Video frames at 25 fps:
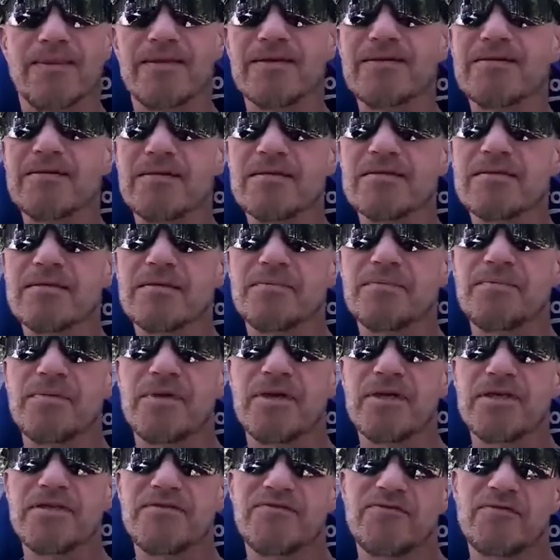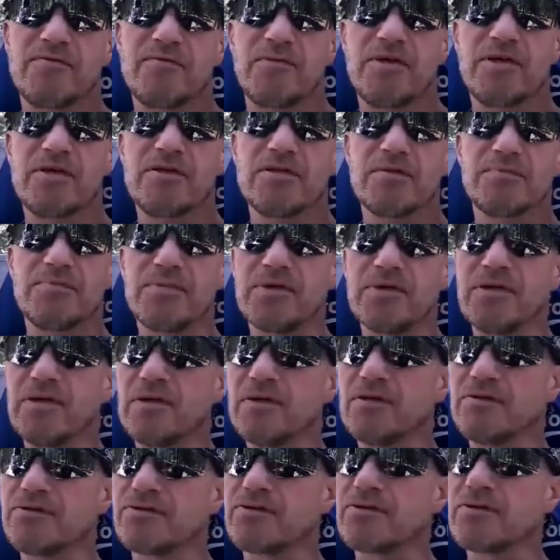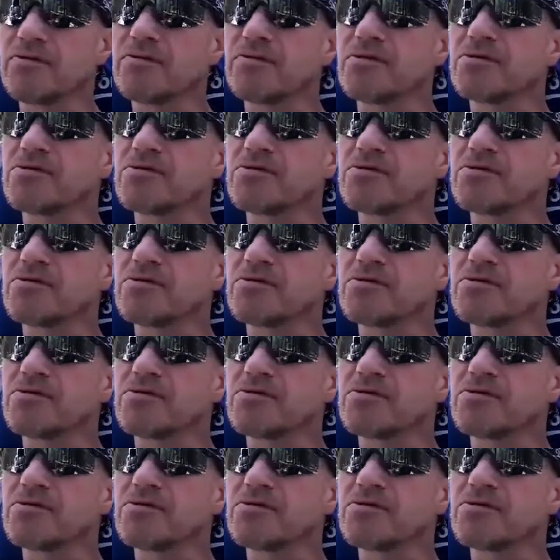This is the place for me to be through